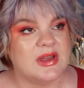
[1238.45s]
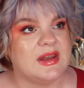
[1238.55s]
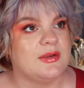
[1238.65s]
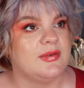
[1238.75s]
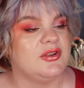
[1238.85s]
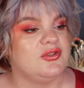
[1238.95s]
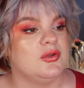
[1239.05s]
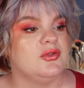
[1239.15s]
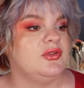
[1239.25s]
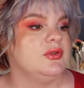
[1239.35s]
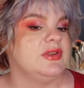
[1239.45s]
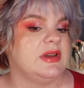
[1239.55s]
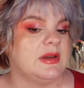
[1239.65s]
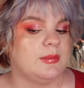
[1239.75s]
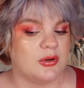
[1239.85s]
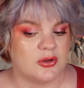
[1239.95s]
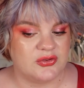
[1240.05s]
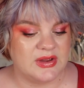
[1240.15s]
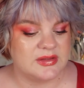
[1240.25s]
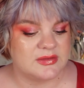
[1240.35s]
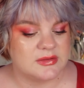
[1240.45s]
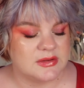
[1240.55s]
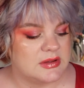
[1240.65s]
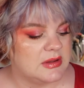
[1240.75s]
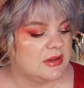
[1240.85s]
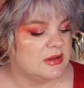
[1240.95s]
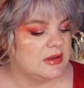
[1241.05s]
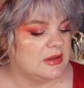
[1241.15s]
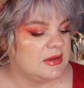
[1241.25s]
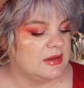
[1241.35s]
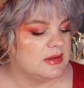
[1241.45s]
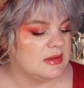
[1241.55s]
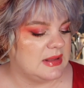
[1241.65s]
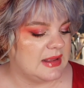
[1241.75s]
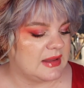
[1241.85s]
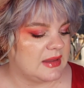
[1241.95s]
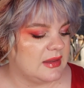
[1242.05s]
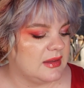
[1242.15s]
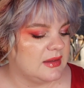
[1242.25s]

And if I don't use it in a project, like,